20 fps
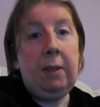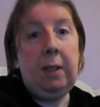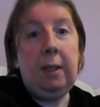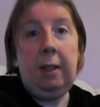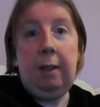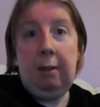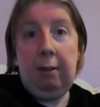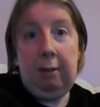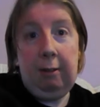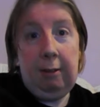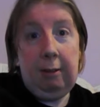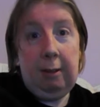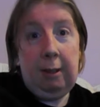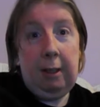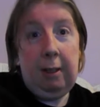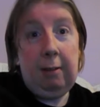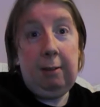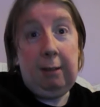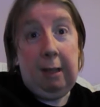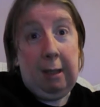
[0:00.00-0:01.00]
It
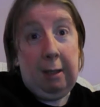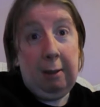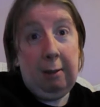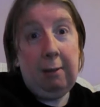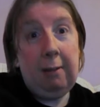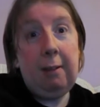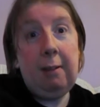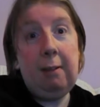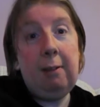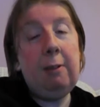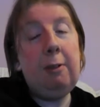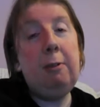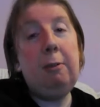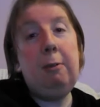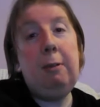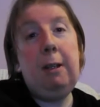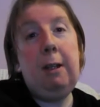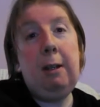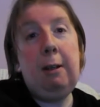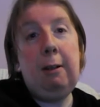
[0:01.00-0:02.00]
tells the
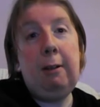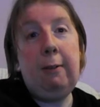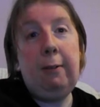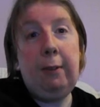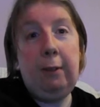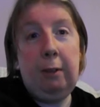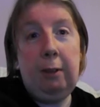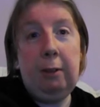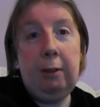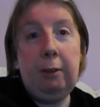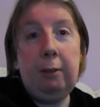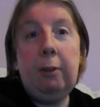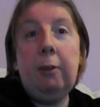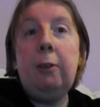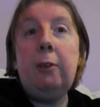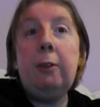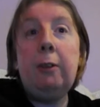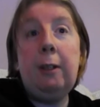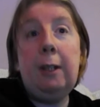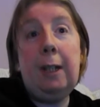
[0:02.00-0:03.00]
story of a girl
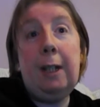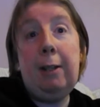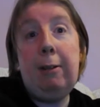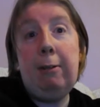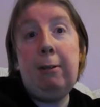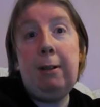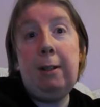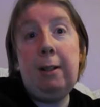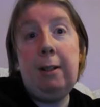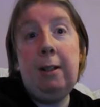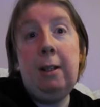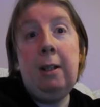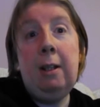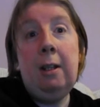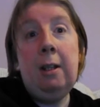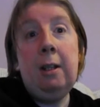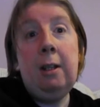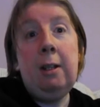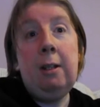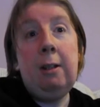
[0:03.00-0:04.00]
called Lyra
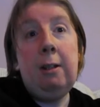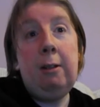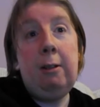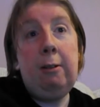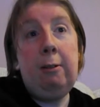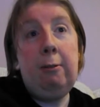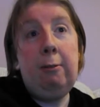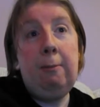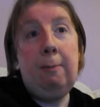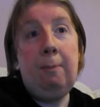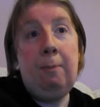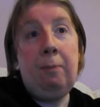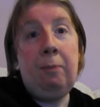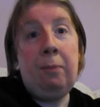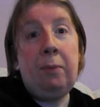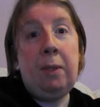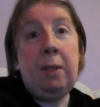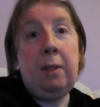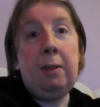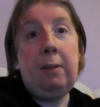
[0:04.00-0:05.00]
who
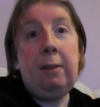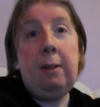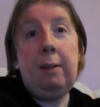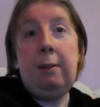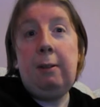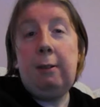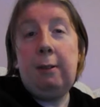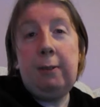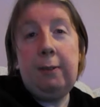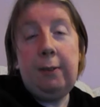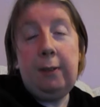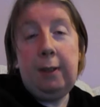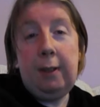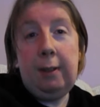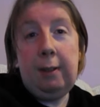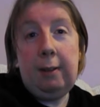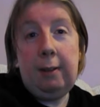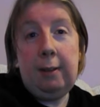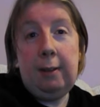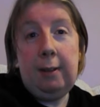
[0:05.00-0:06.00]

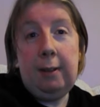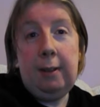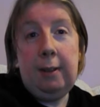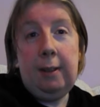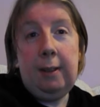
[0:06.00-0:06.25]
discovers,